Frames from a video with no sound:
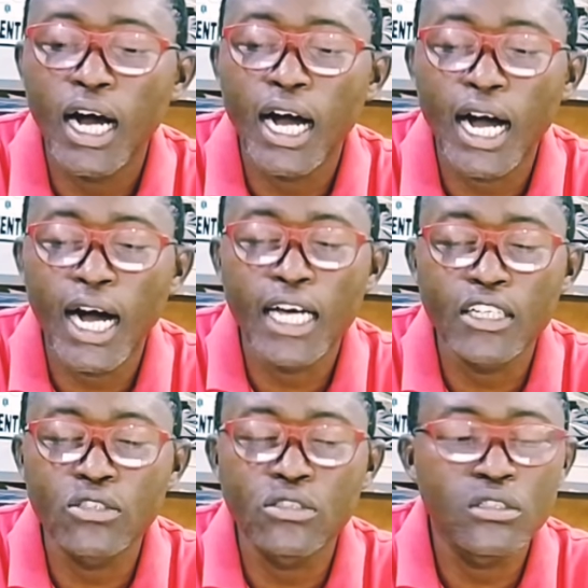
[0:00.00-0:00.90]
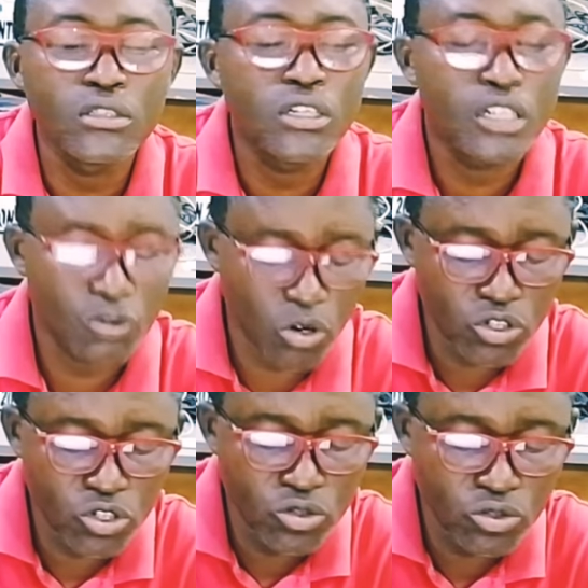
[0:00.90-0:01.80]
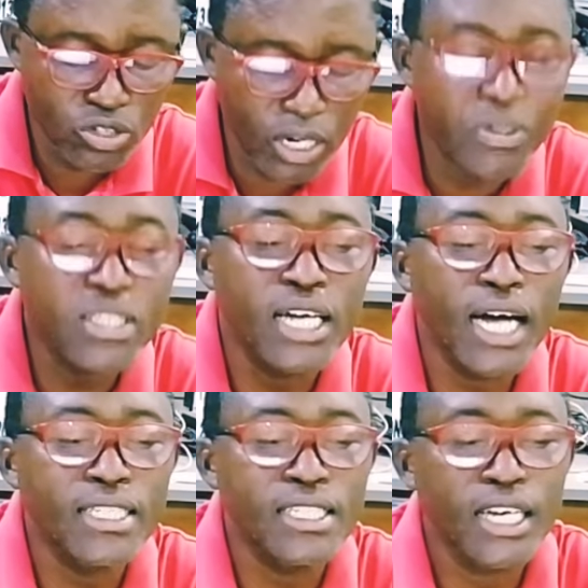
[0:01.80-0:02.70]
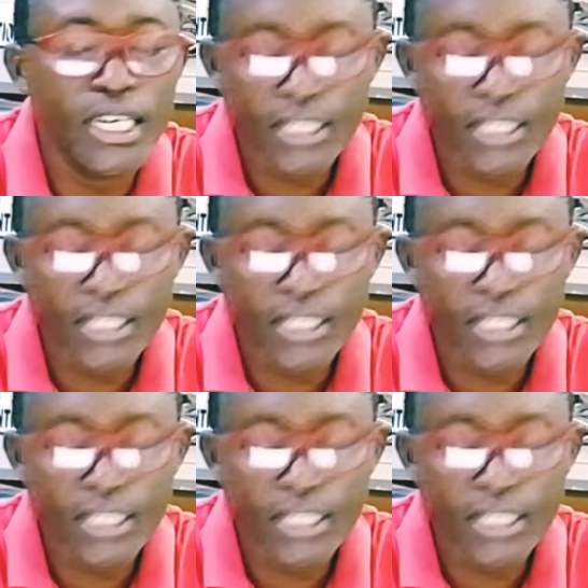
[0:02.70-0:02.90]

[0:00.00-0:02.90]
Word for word: I want to use RapidTags here.